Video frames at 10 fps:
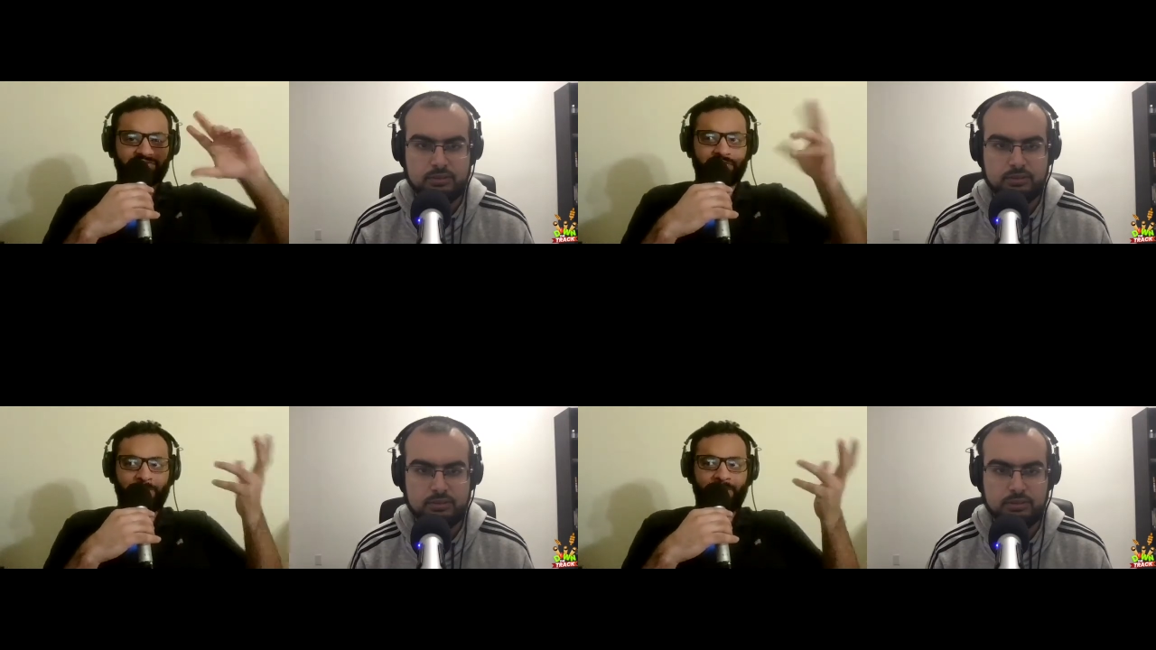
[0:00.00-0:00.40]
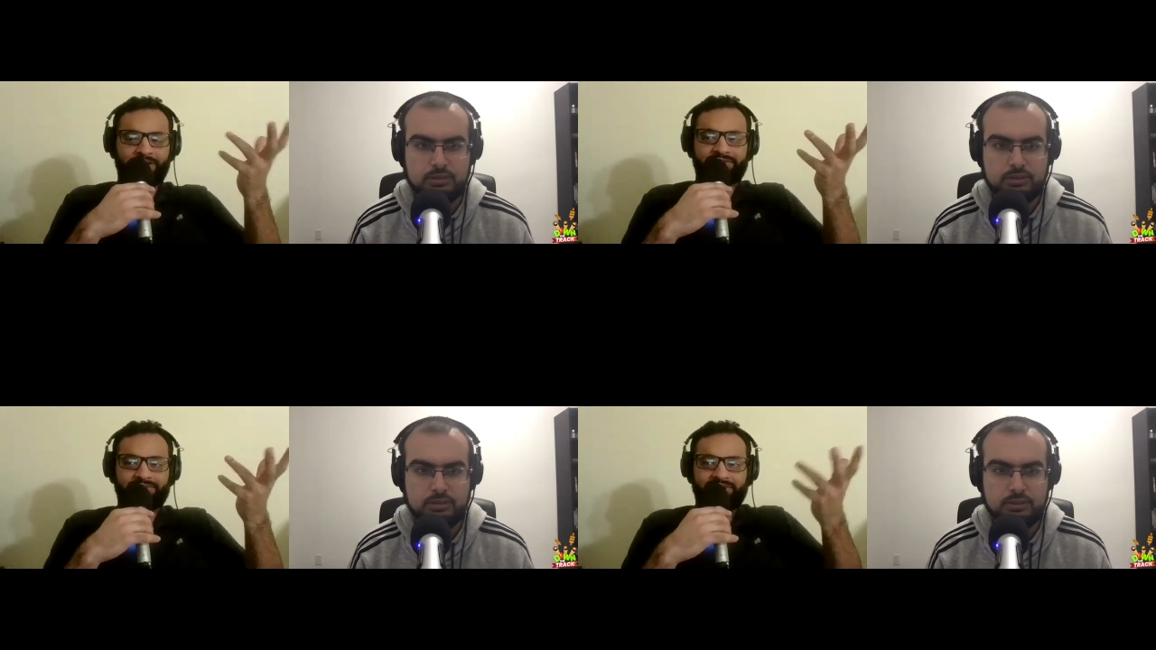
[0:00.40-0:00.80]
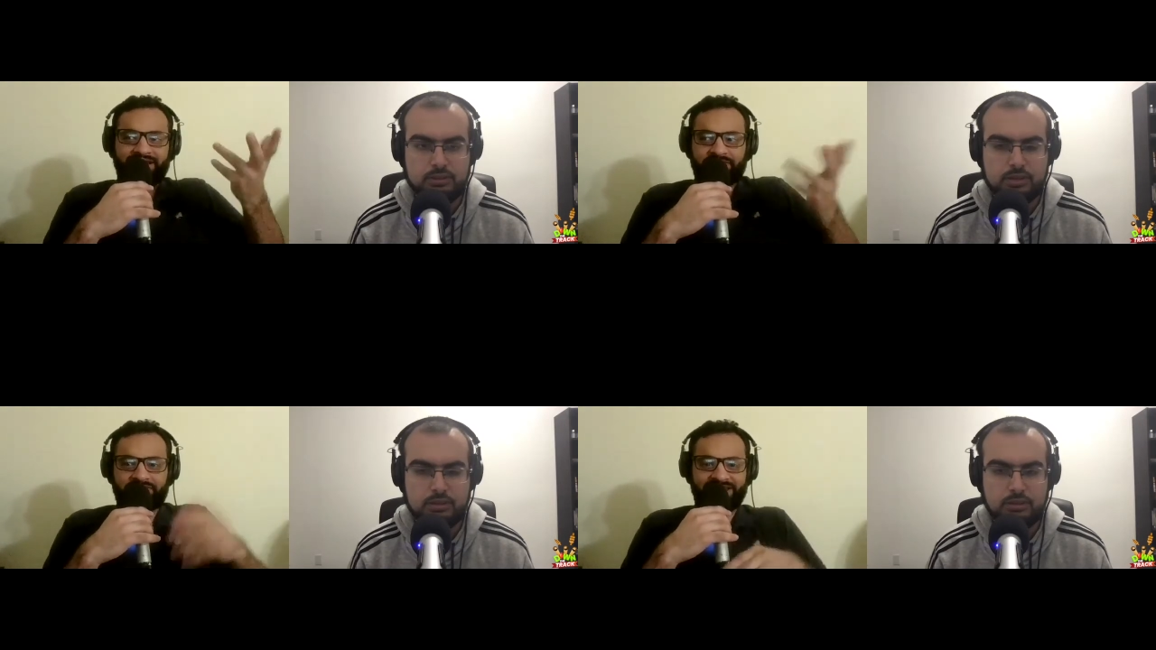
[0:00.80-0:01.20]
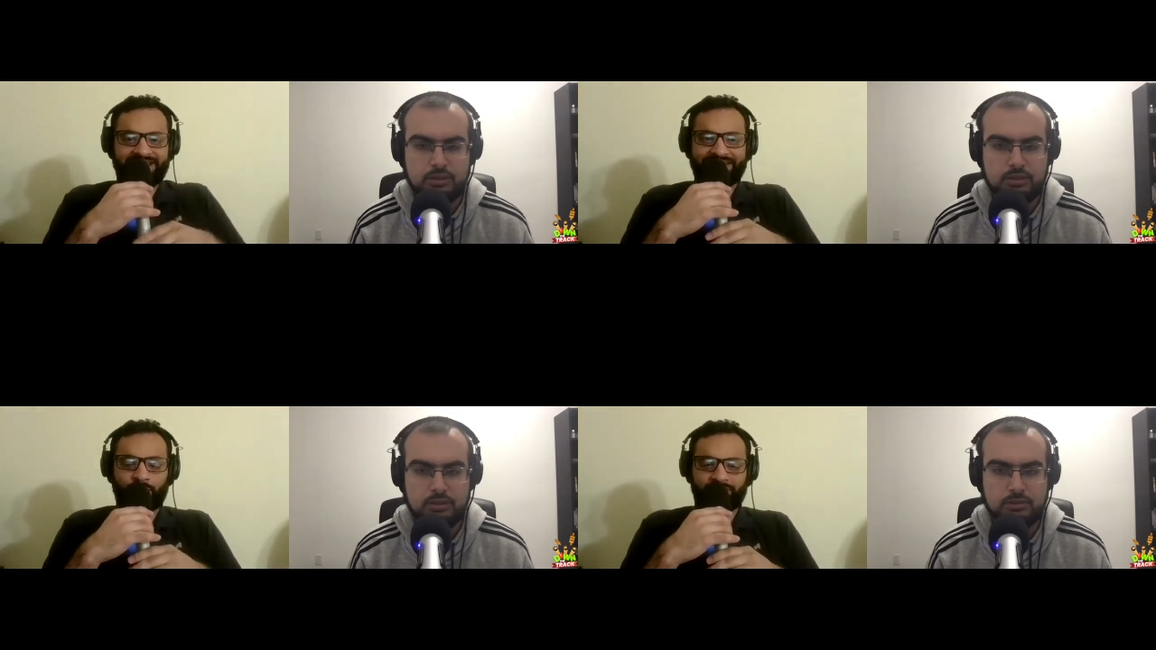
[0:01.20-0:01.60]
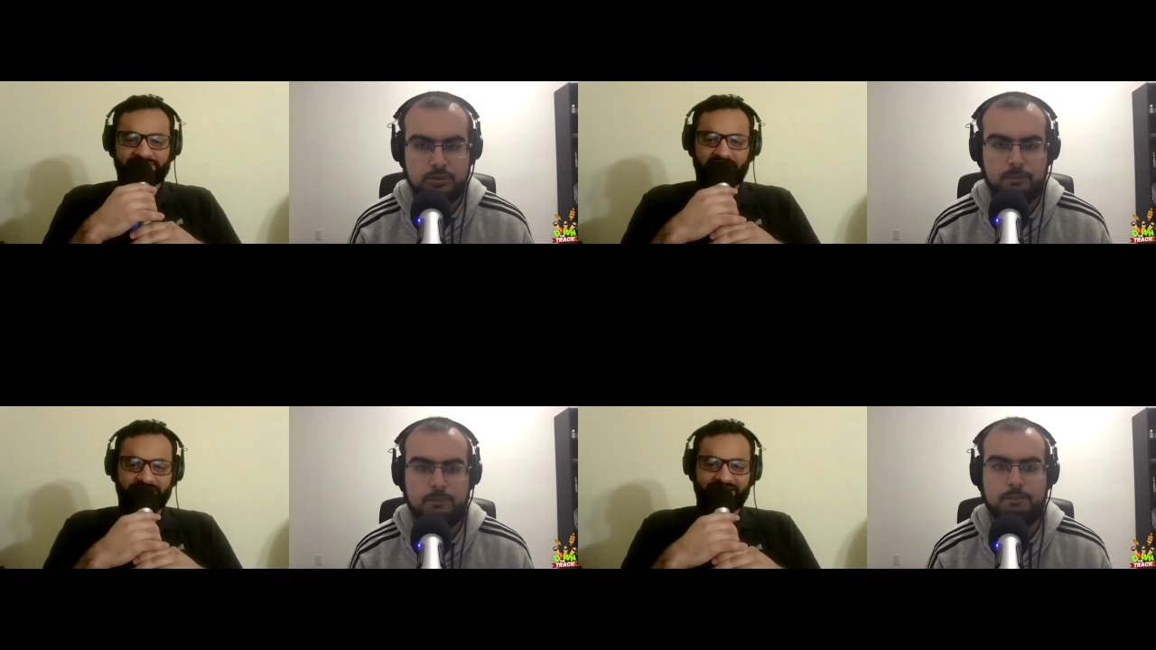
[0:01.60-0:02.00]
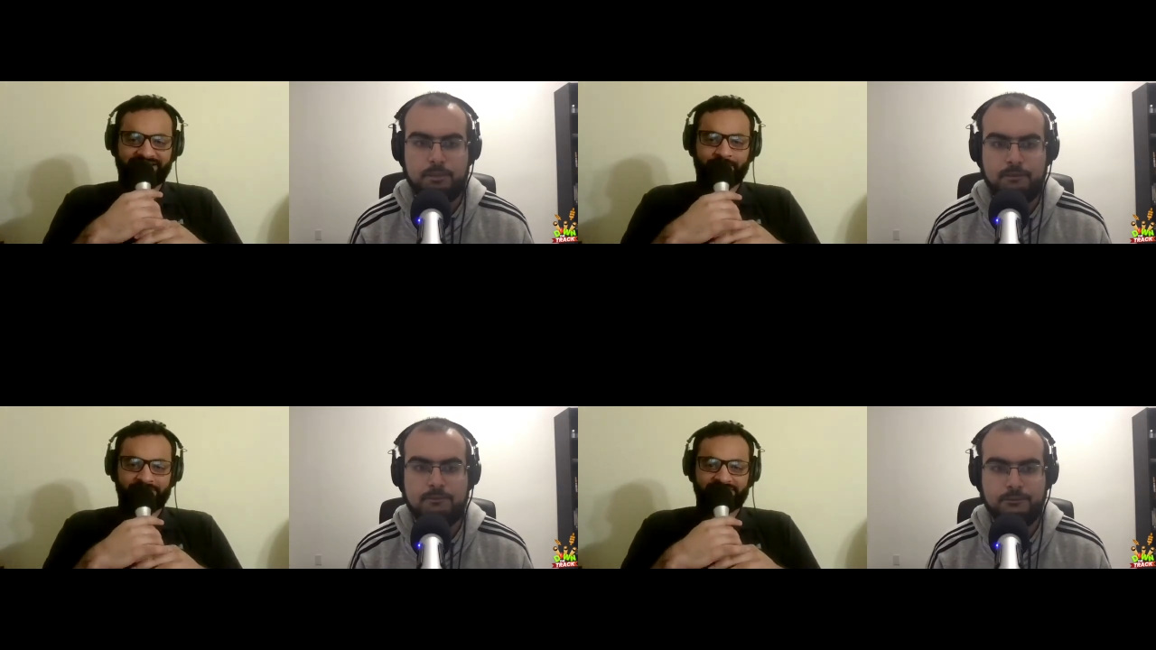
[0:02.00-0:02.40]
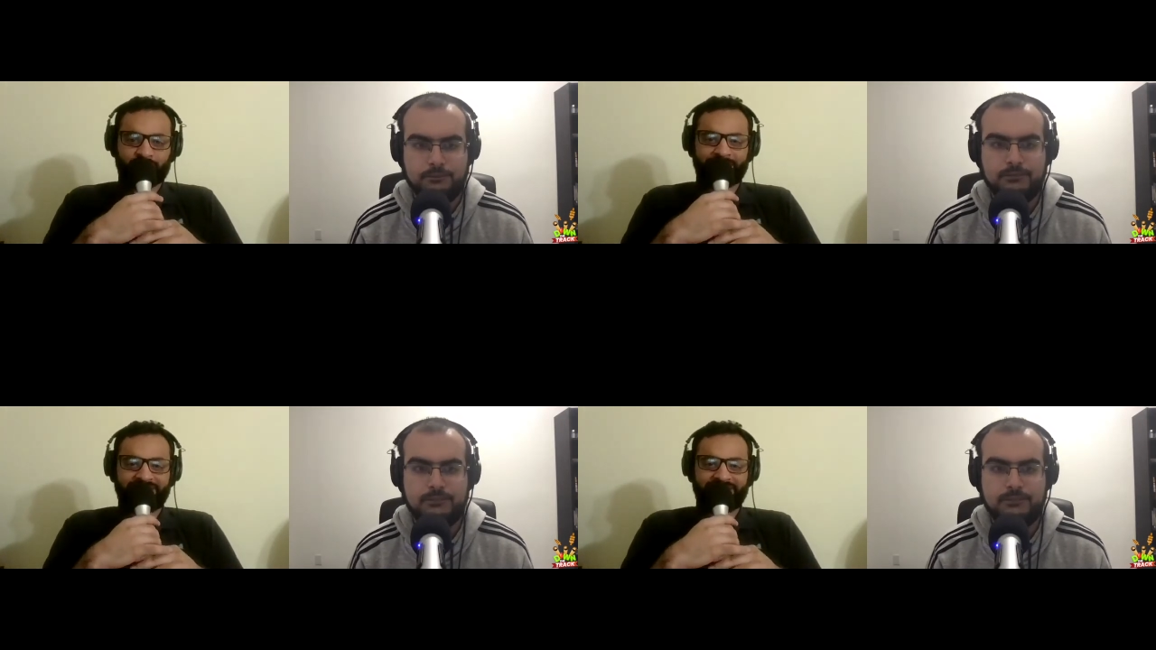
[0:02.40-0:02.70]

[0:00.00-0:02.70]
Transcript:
Speaker 1: about like fifteen, eighteen overs left. I think it wasn't too many